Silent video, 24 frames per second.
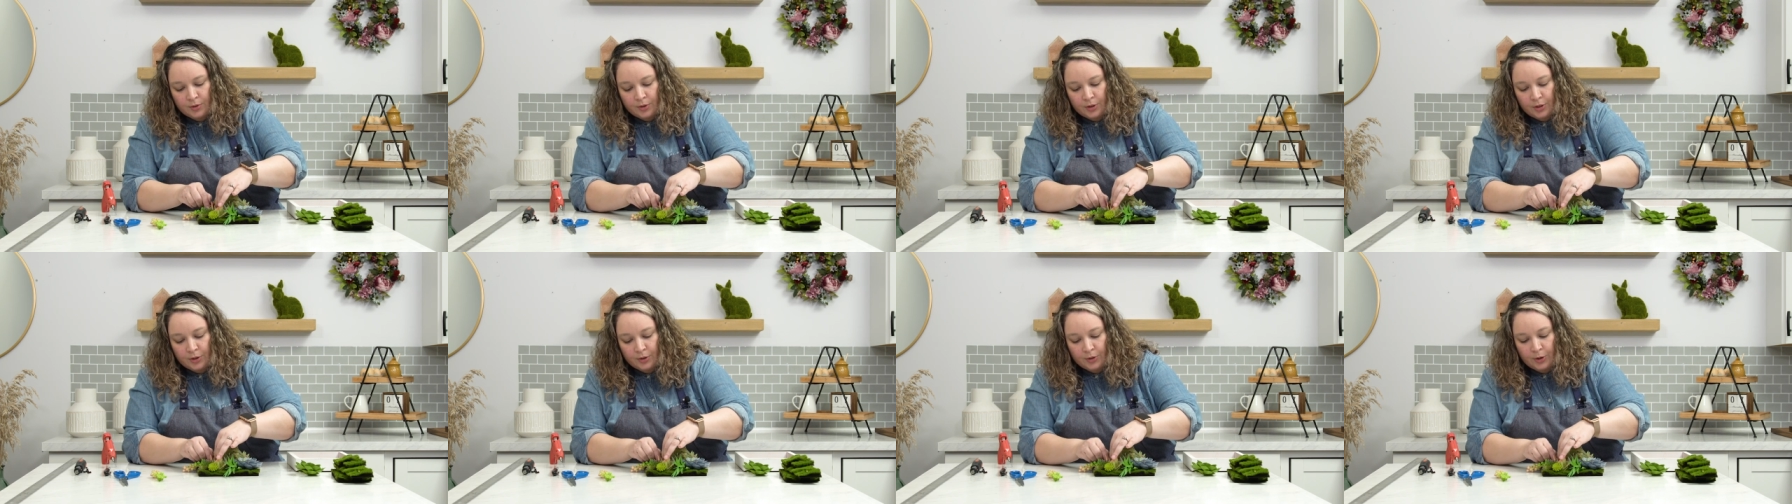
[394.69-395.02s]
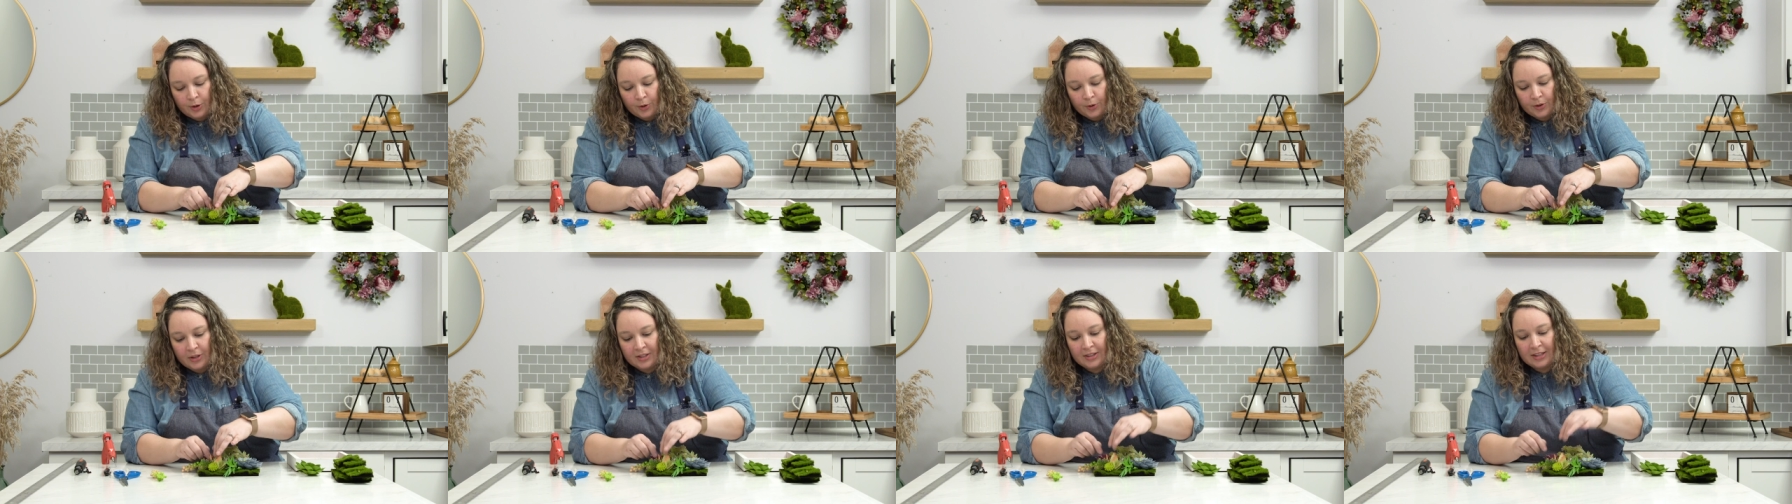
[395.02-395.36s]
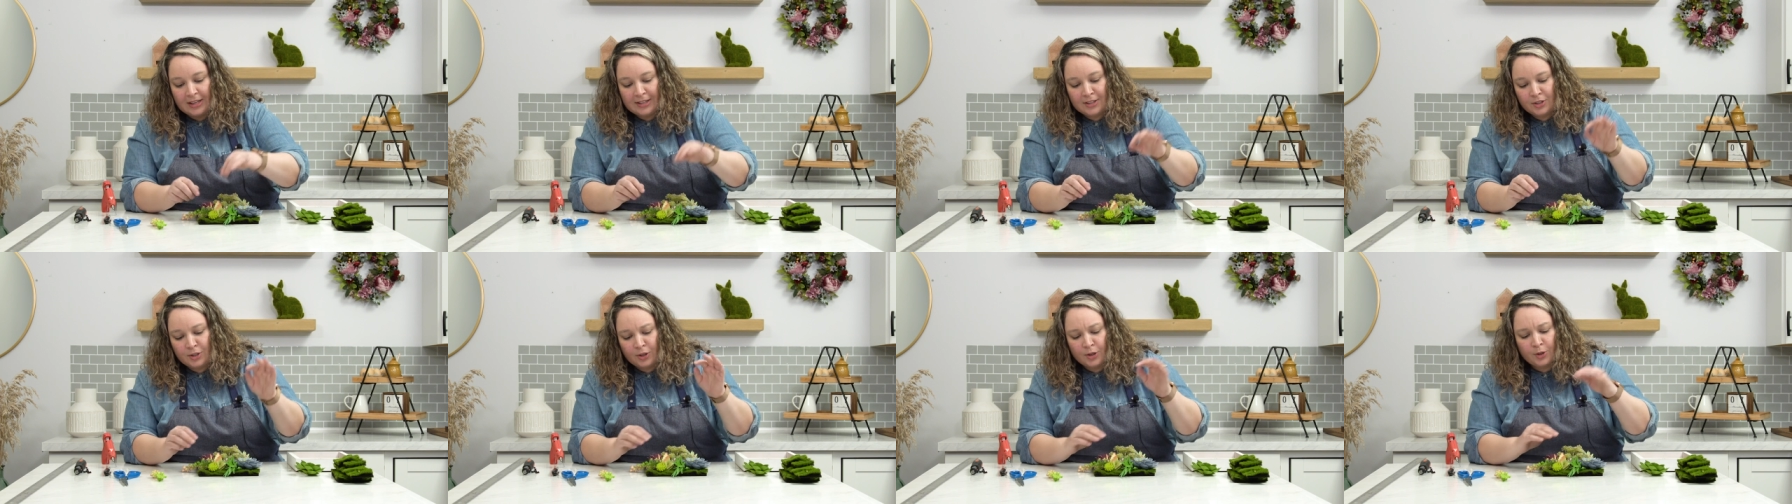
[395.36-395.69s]
you'll know that
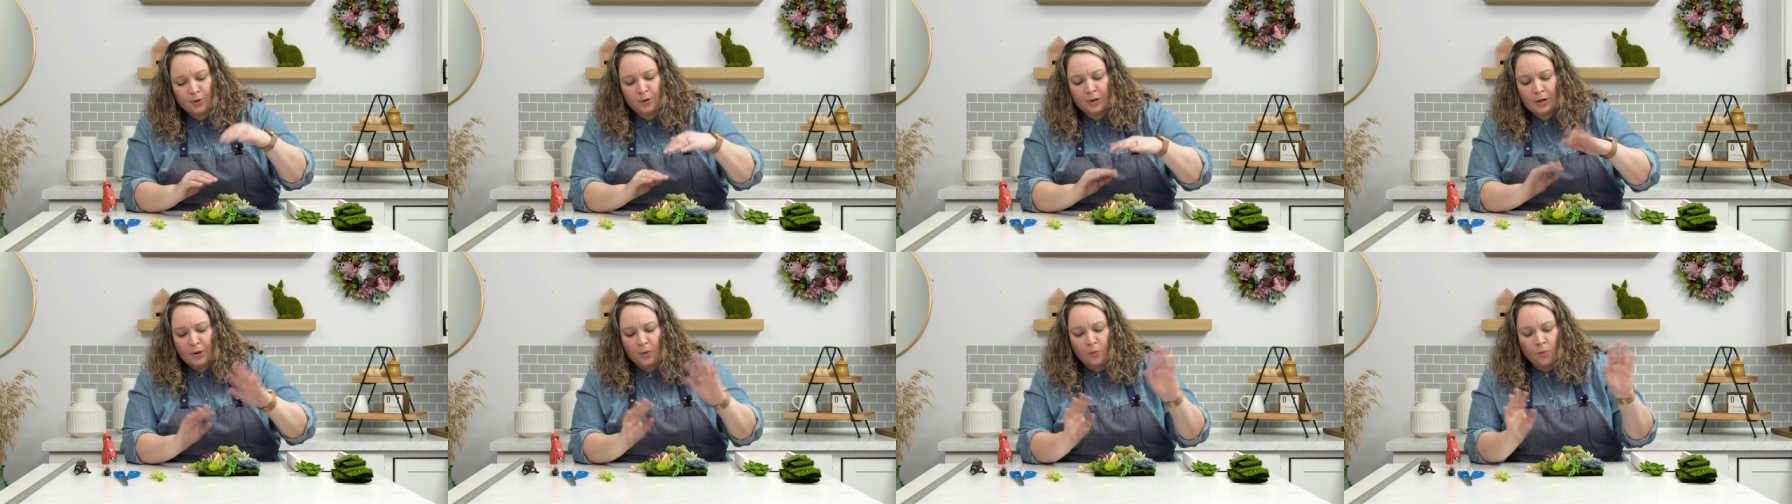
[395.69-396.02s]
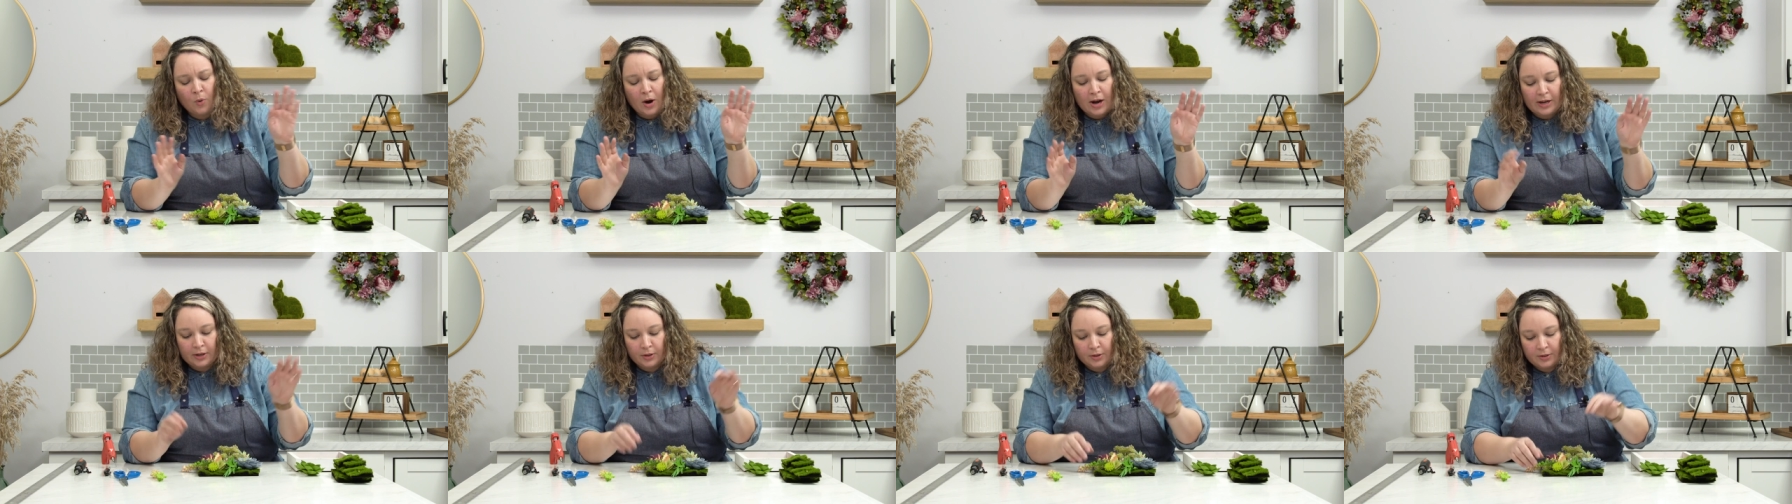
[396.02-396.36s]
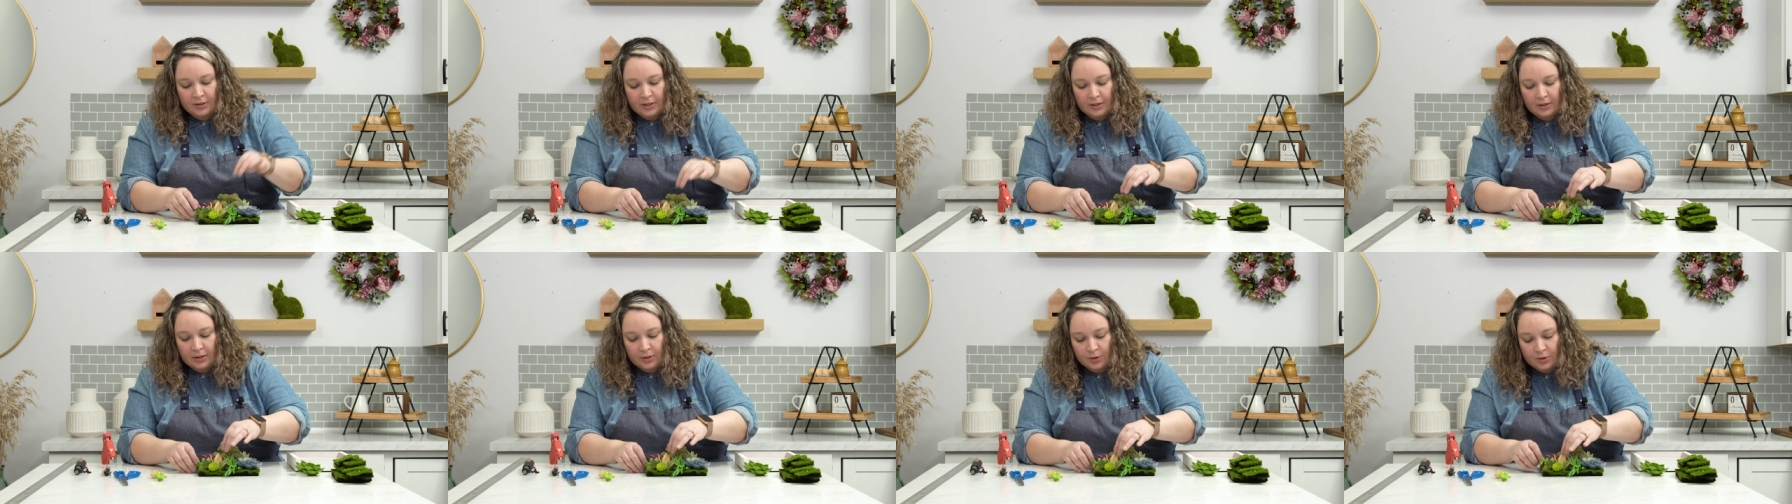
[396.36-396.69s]
they start going
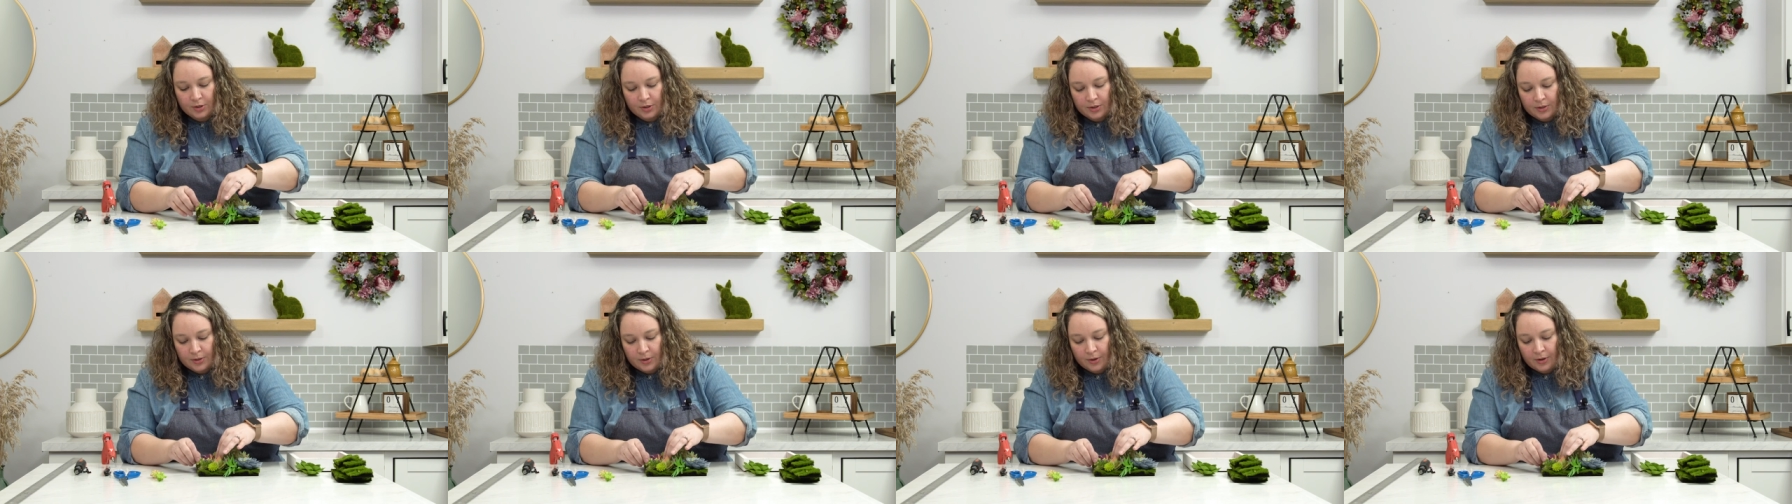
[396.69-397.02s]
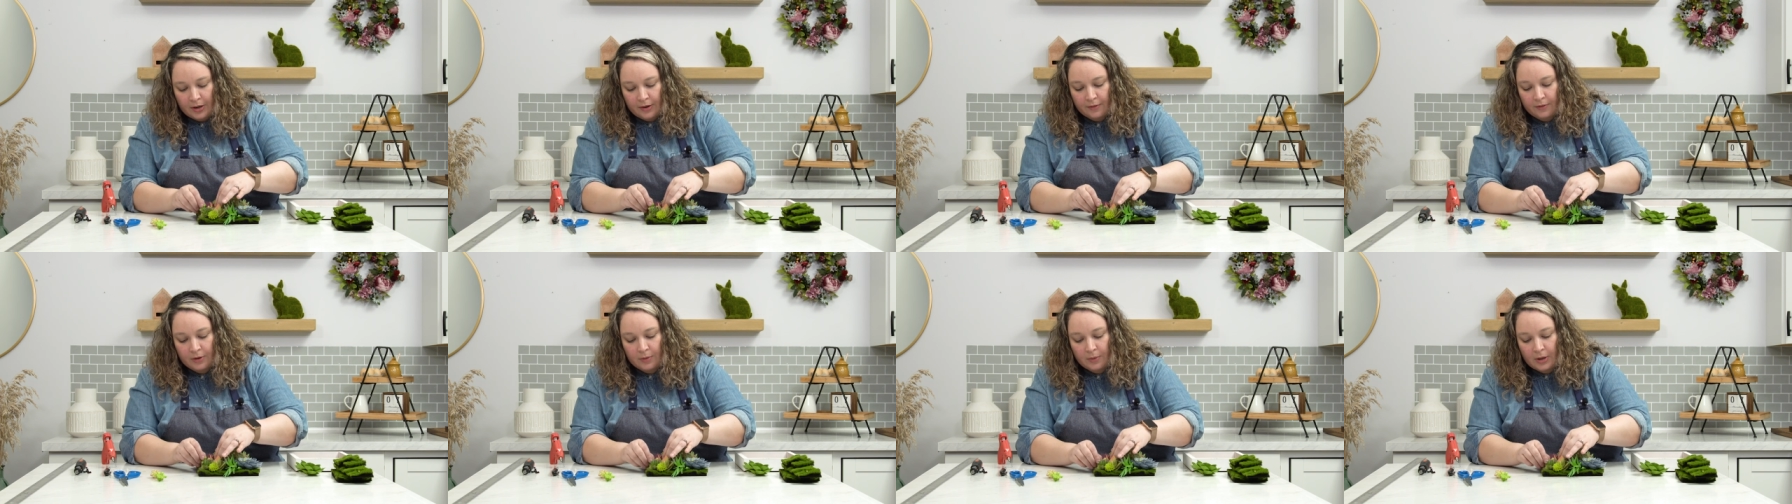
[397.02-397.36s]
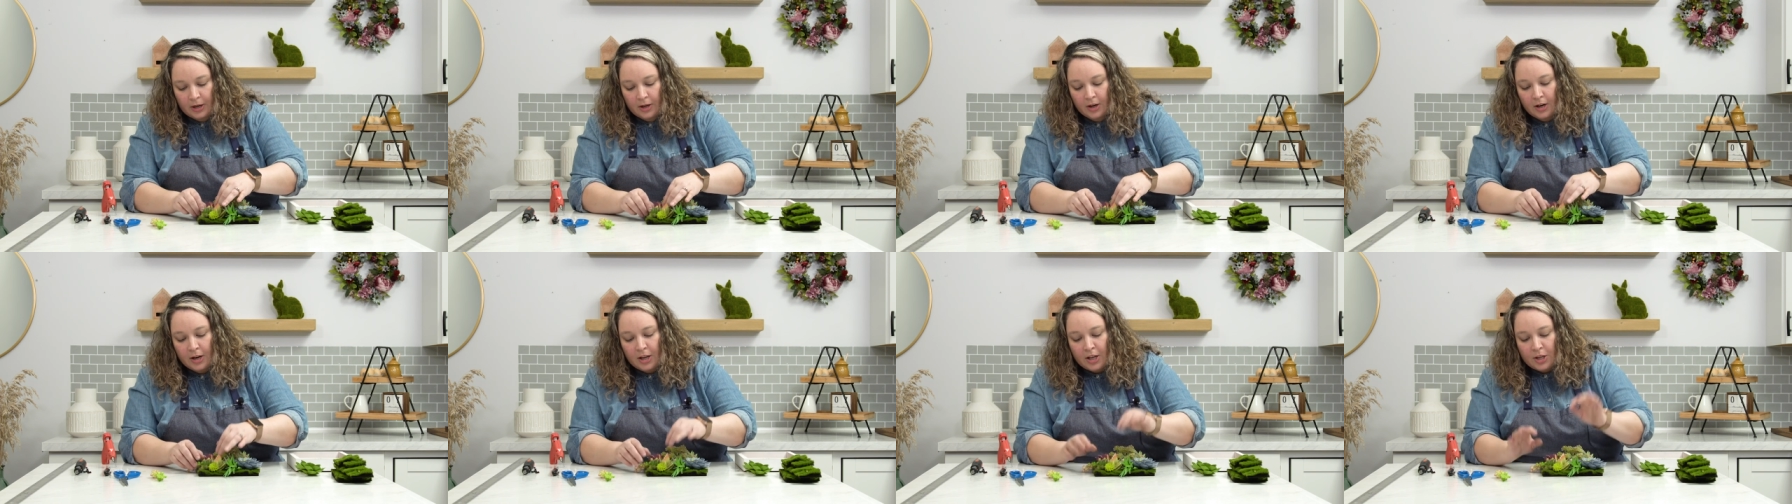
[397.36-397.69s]
wild and they'll just go
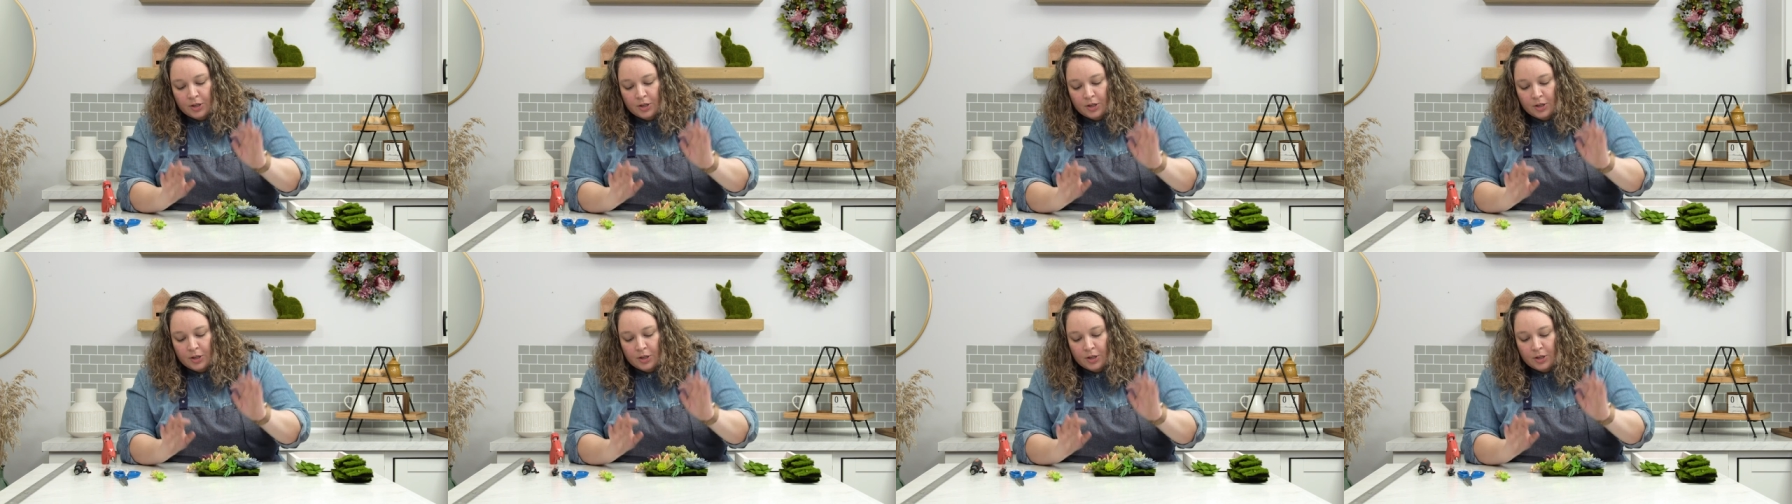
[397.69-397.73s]
everywhere.